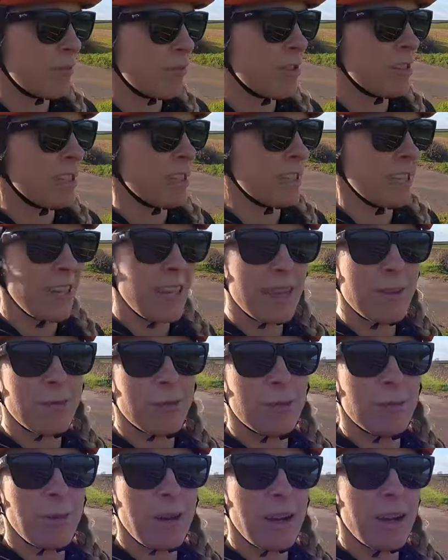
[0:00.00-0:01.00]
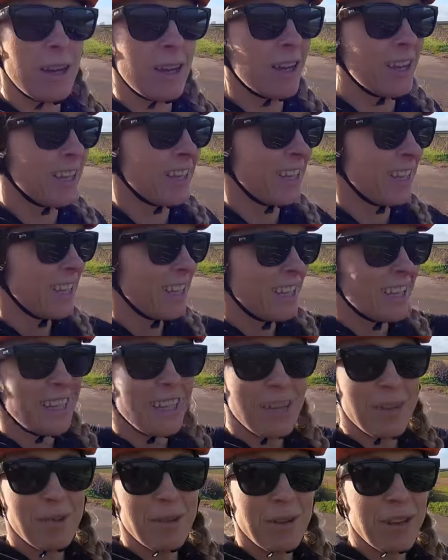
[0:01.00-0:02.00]
pretty evil, but
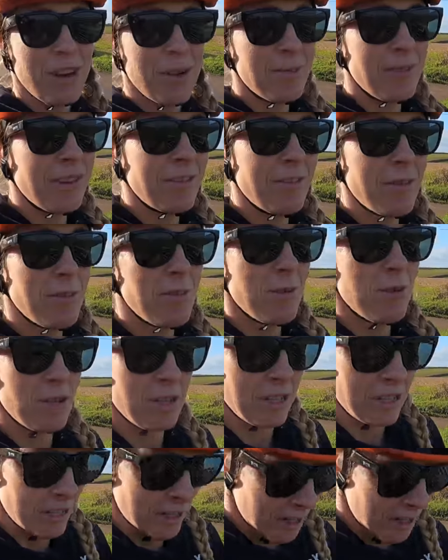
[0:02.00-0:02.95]
we are being rewarded